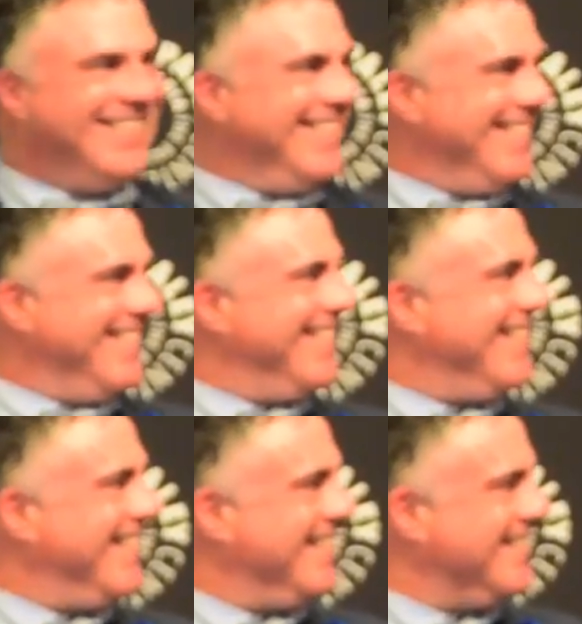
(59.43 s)

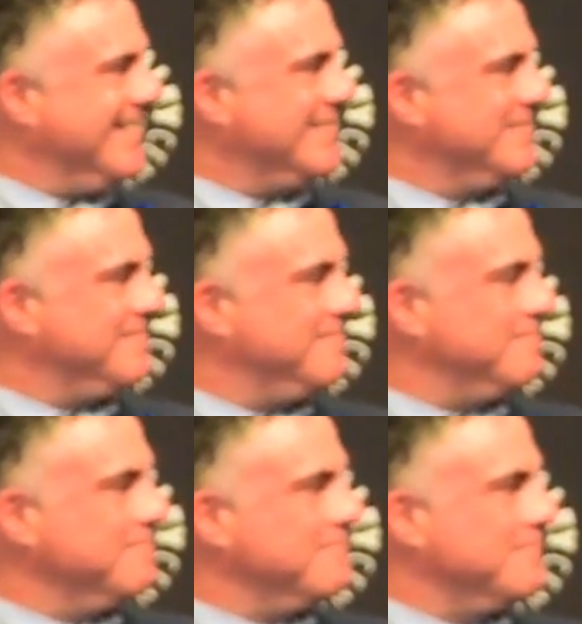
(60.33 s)

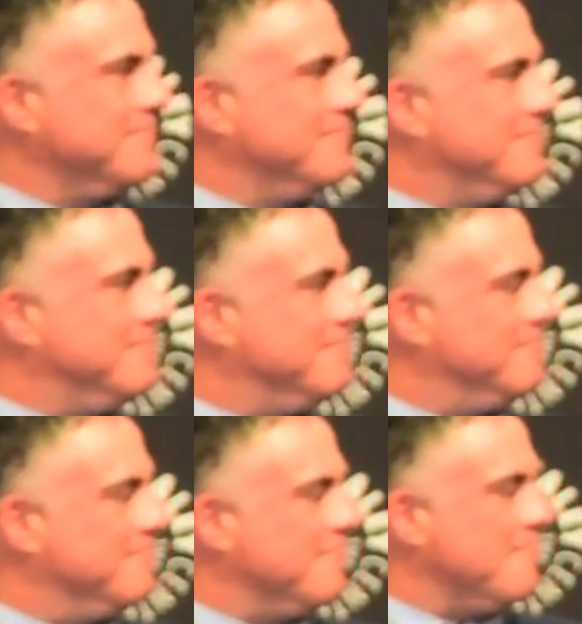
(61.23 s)

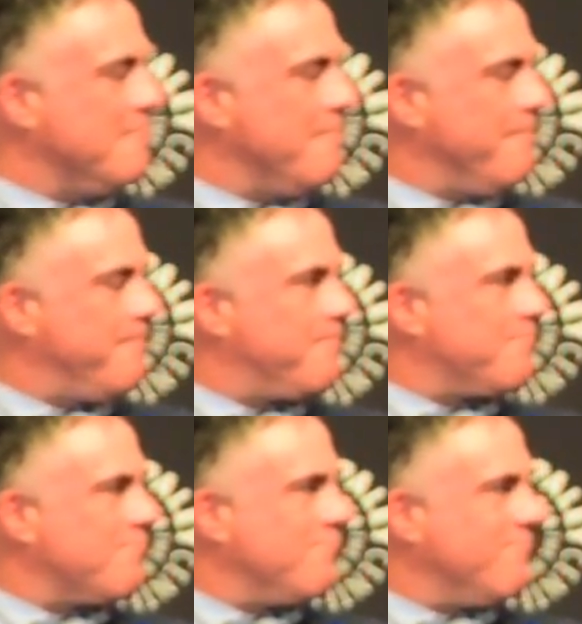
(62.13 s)

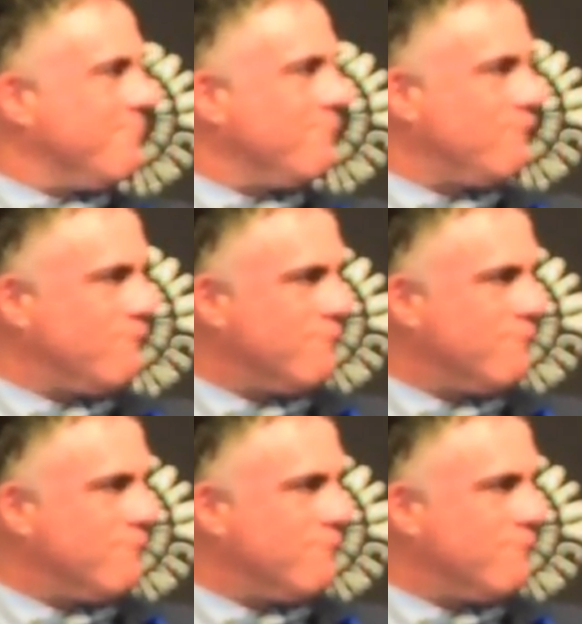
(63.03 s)
The person shown says nothing.